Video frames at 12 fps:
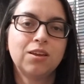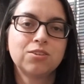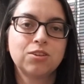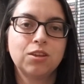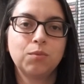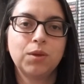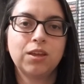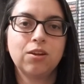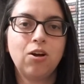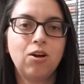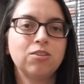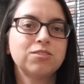so that we can
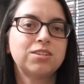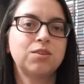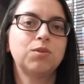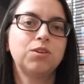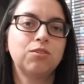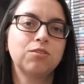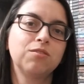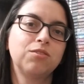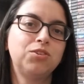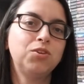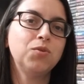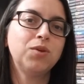all see what your
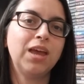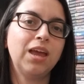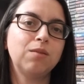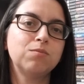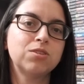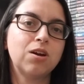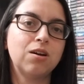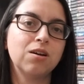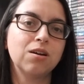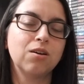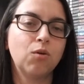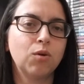two games
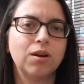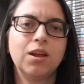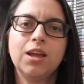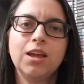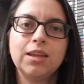are or